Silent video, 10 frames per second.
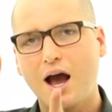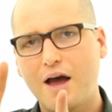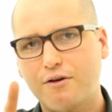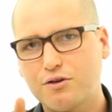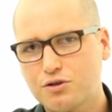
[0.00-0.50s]

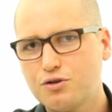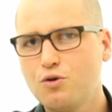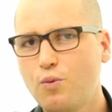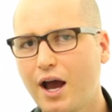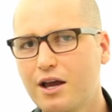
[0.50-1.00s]
And there are
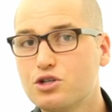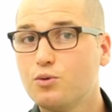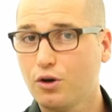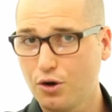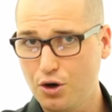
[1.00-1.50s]
two ways you
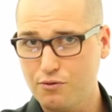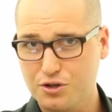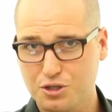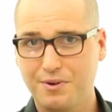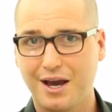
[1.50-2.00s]
will earn
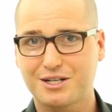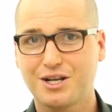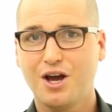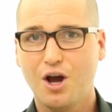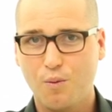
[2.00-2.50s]
respect
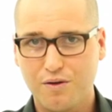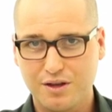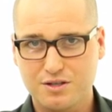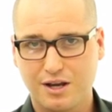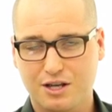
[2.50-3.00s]
with
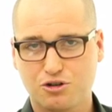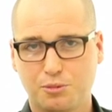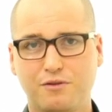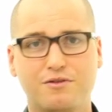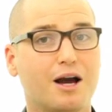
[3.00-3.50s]
this next
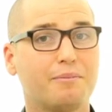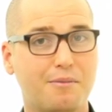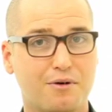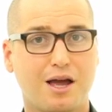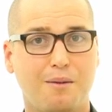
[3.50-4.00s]
group of young
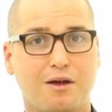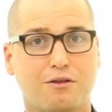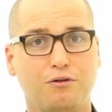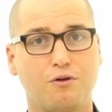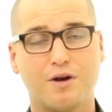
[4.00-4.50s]
people coming
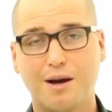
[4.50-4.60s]
through.